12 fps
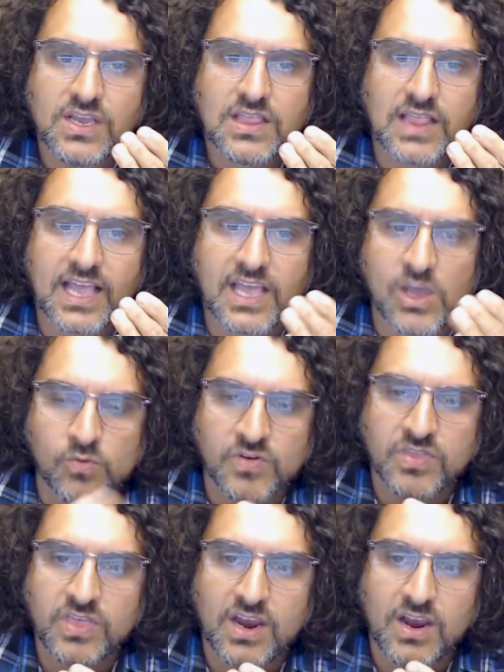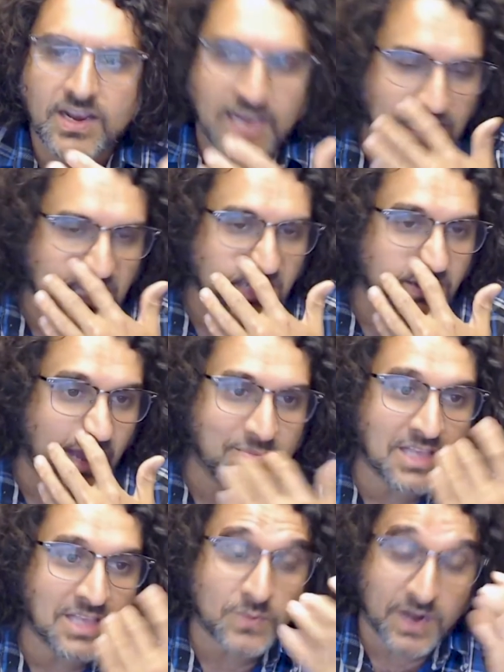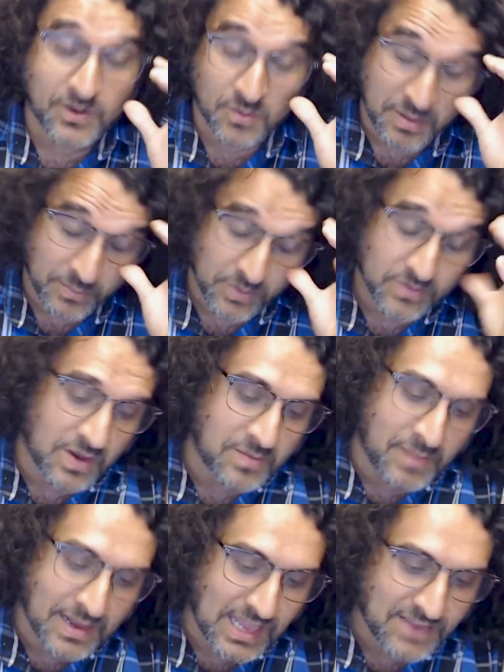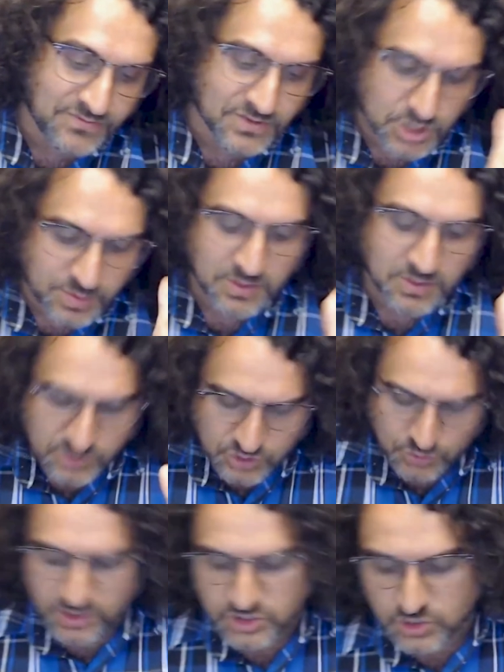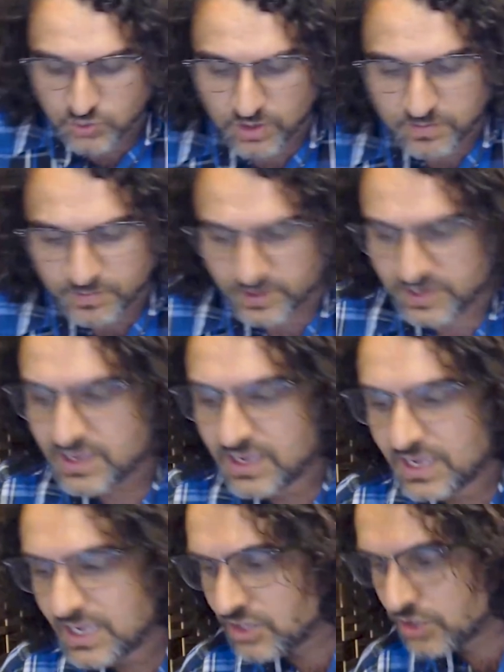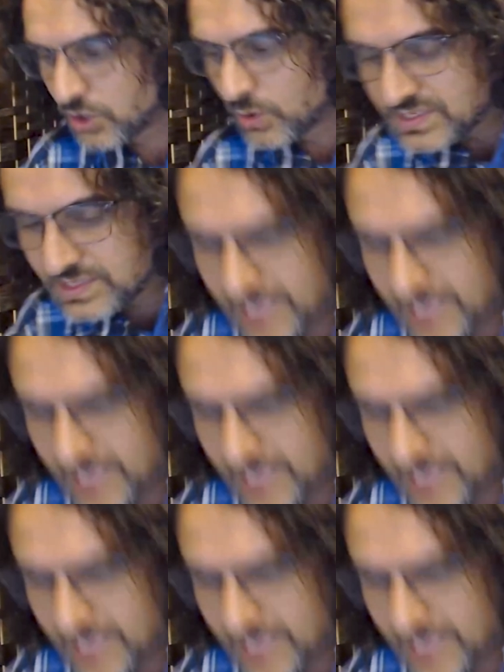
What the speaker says: like over there. And that's what I remember. My life in Germany was short, but it's